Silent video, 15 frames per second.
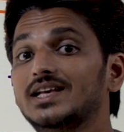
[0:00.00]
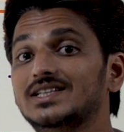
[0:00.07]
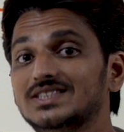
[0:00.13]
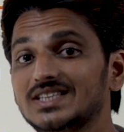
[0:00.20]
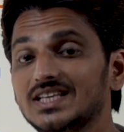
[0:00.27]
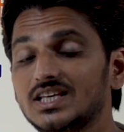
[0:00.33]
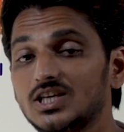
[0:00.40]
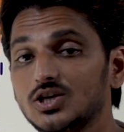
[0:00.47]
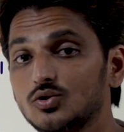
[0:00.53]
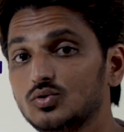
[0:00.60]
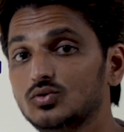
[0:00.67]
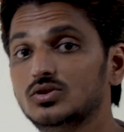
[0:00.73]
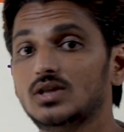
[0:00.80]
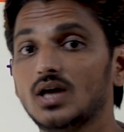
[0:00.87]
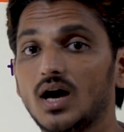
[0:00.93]

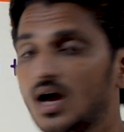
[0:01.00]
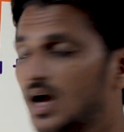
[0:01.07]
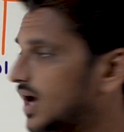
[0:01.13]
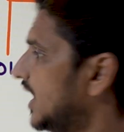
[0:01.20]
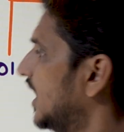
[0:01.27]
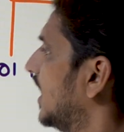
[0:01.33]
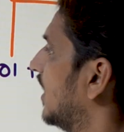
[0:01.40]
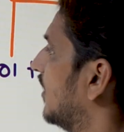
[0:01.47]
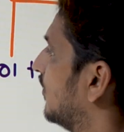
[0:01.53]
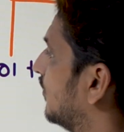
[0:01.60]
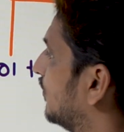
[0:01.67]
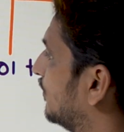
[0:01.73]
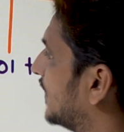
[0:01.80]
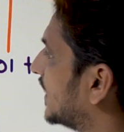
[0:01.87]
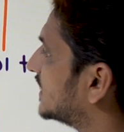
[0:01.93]
execute the
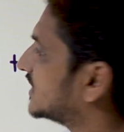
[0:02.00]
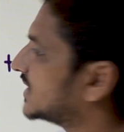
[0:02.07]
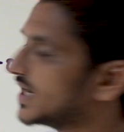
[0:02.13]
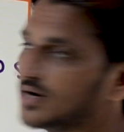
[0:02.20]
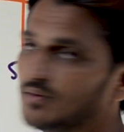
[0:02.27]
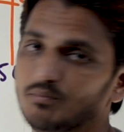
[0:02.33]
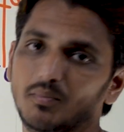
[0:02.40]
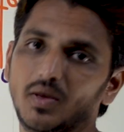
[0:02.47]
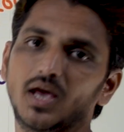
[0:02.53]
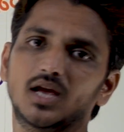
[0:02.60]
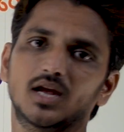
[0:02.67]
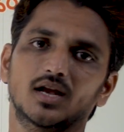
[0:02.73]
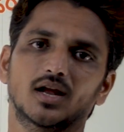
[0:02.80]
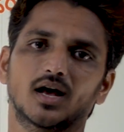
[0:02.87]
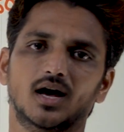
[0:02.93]
method
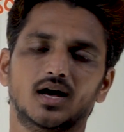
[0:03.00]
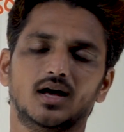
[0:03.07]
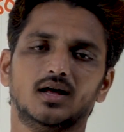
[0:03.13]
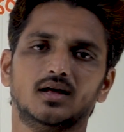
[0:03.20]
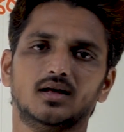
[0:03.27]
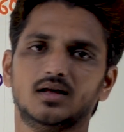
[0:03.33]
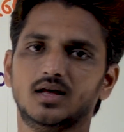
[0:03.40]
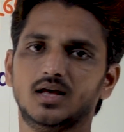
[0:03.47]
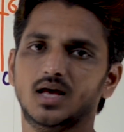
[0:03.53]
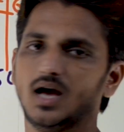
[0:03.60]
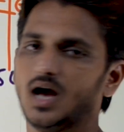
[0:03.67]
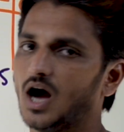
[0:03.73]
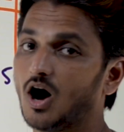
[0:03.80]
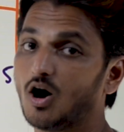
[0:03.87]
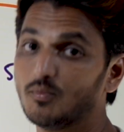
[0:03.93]
main.
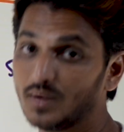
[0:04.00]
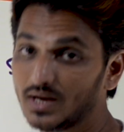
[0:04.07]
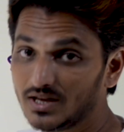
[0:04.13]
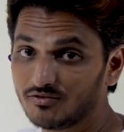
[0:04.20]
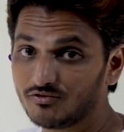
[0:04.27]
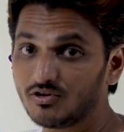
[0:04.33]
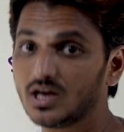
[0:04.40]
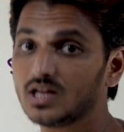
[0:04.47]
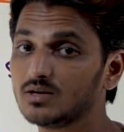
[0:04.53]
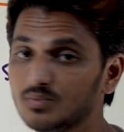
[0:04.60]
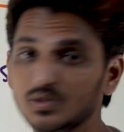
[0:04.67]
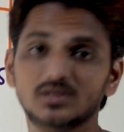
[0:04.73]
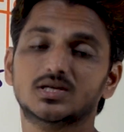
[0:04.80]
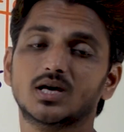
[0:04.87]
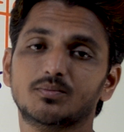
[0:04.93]
How many
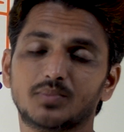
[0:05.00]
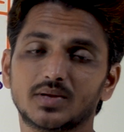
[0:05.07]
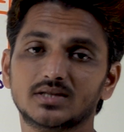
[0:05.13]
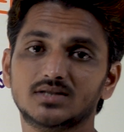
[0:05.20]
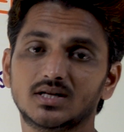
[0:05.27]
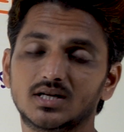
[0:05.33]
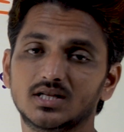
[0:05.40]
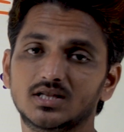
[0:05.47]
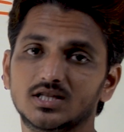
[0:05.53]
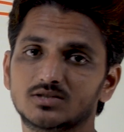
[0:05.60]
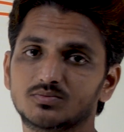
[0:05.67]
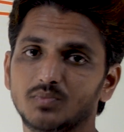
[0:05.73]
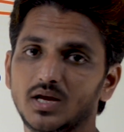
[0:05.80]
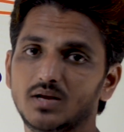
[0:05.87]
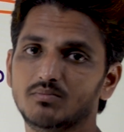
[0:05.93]
variables are present in
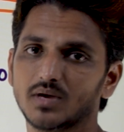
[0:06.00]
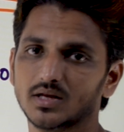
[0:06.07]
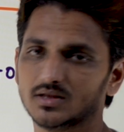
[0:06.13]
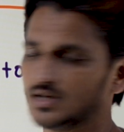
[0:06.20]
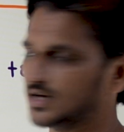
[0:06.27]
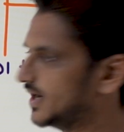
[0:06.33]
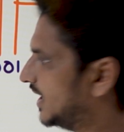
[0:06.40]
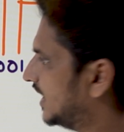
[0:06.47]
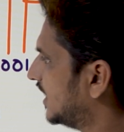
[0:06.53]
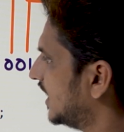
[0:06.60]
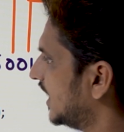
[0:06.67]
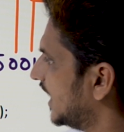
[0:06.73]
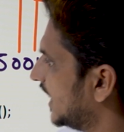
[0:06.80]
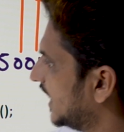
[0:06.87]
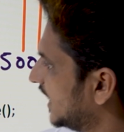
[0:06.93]
this main method?
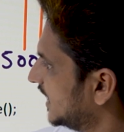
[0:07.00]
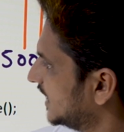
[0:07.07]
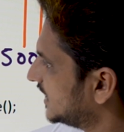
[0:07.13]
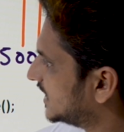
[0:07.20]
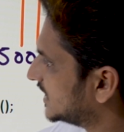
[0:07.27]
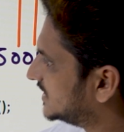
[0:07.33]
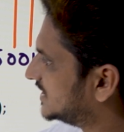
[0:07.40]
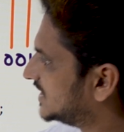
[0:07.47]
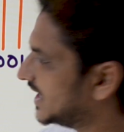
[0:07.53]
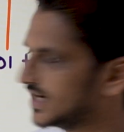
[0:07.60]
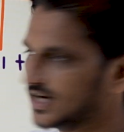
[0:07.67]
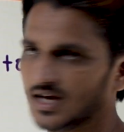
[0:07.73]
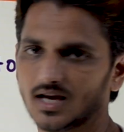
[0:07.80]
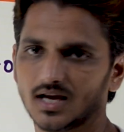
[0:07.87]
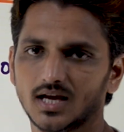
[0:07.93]
Int z,
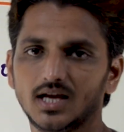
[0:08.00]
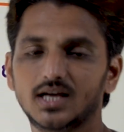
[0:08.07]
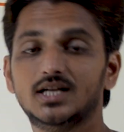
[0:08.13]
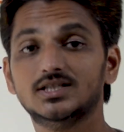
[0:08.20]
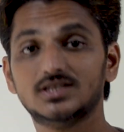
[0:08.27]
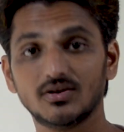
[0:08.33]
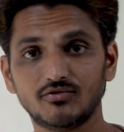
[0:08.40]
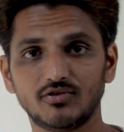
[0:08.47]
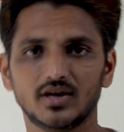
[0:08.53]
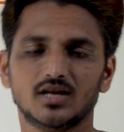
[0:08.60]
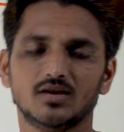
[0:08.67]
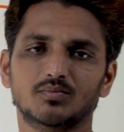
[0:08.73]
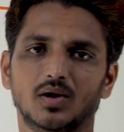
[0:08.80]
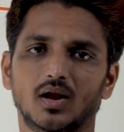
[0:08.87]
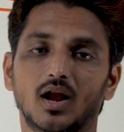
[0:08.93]
it is a
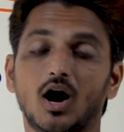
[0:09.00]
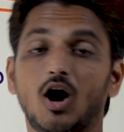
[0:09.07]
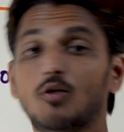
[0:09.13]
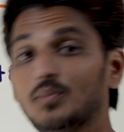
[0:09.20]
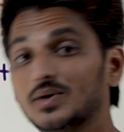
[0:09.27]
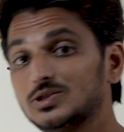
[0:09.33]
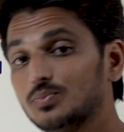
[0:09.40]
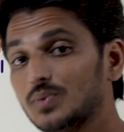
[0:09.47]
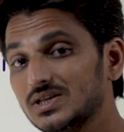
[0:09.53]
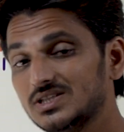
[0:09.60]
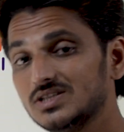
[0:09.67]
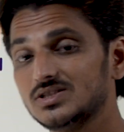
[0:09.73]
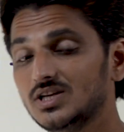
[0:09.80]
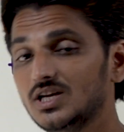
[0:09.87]
variable. How much space is